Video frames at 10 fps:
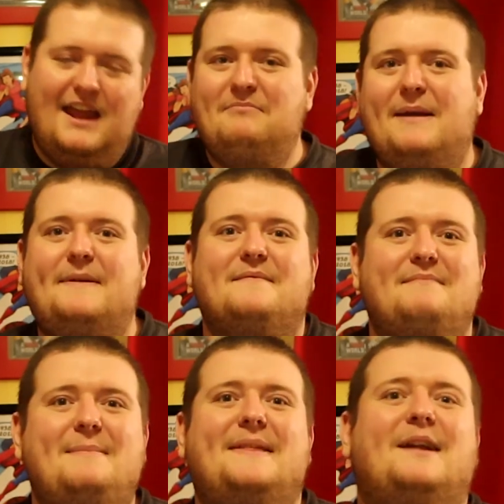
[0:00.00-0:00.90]

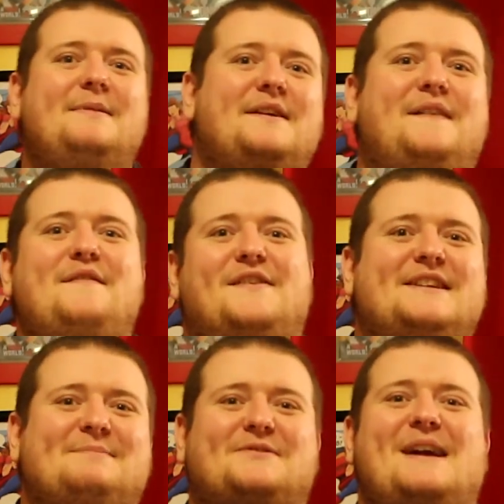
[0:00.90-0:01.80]
Maybe that'll be the 500
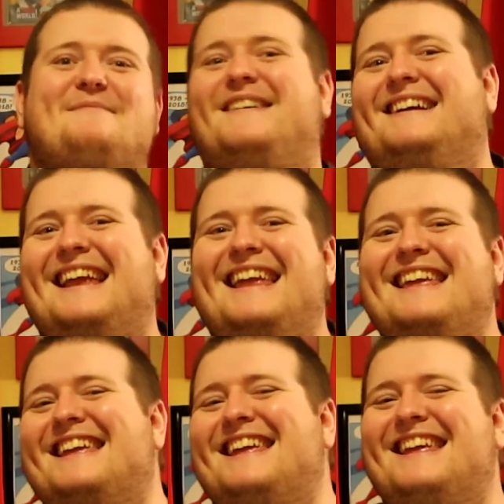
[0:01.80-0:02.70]
subscriber.
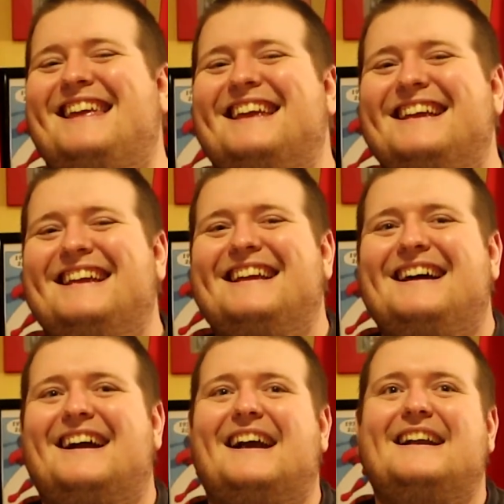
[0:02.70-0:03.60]

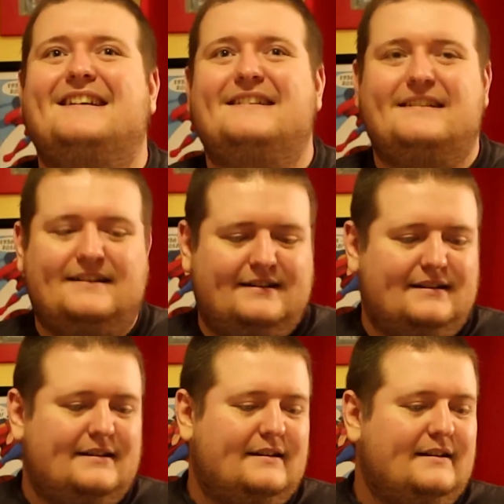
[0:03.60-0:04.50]
All right,
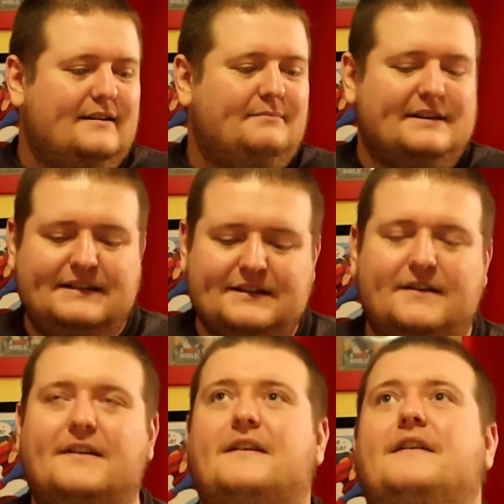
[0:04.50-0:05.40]
business
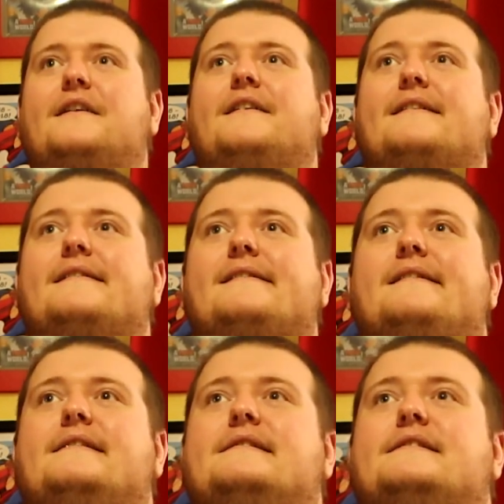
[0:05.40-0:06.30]
card.
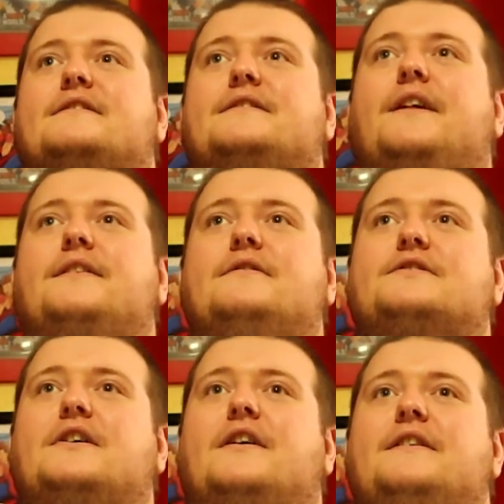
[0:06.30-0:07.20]
Is there another loose
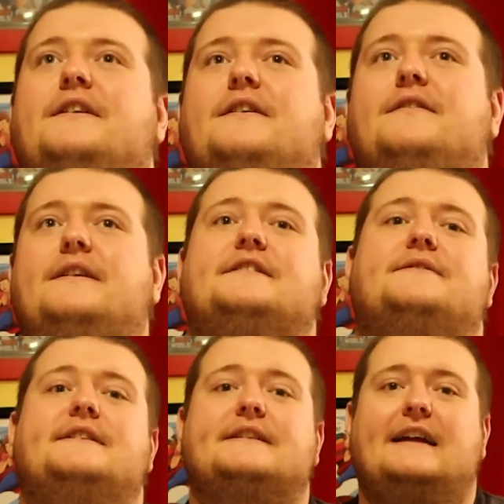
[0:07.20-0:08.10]
card in here? Yes,
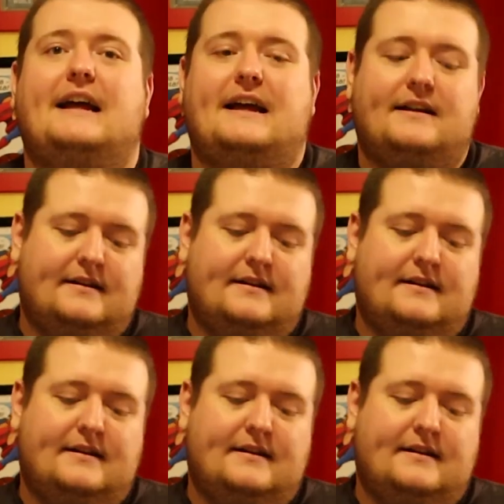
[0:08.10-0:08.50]
there is. Haha.